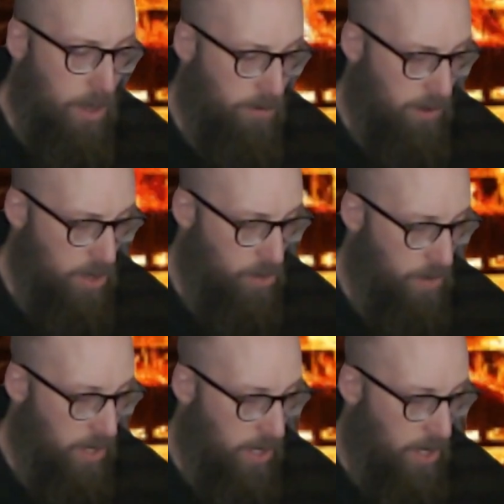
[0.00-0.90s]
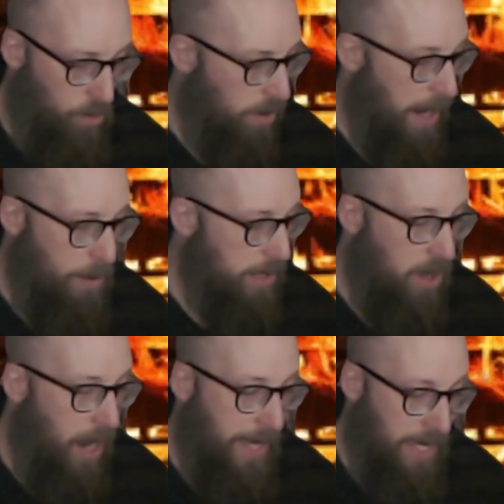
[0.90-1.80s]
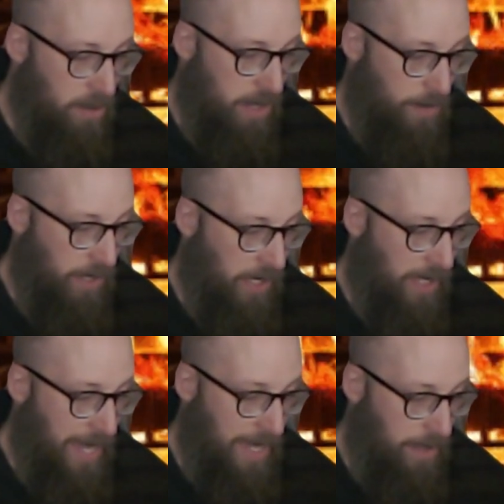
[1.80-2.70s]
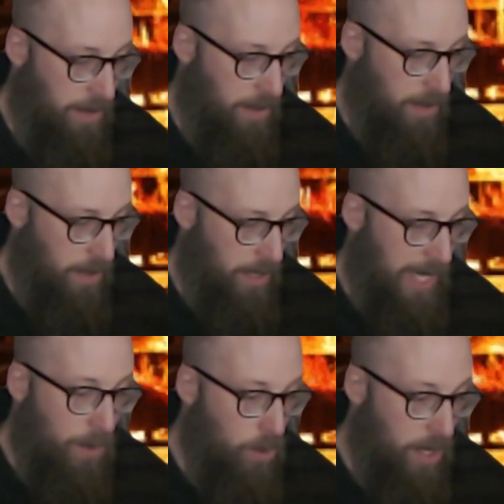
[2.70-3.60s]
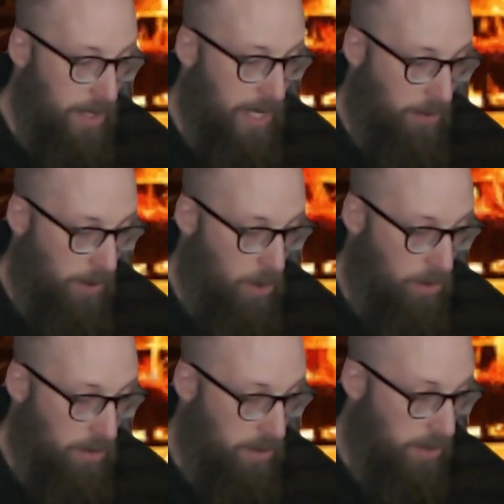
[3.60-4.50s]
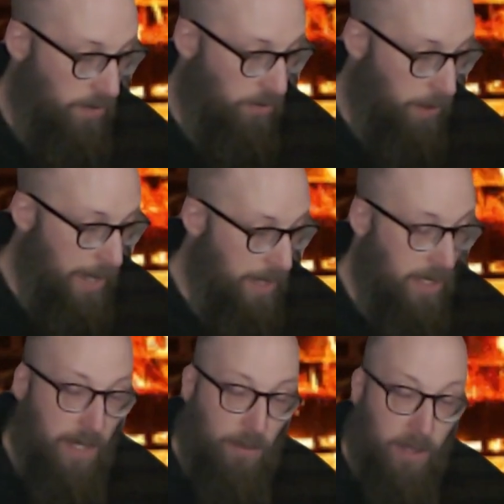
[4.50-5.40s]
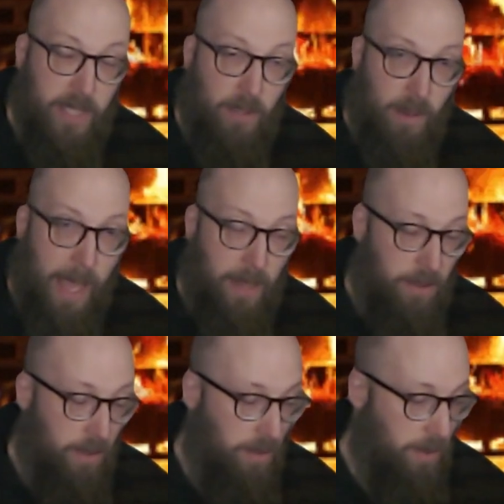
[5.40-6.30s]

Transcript: room where I would not hear him in the night. He would, he wrote, defray the difference in rent.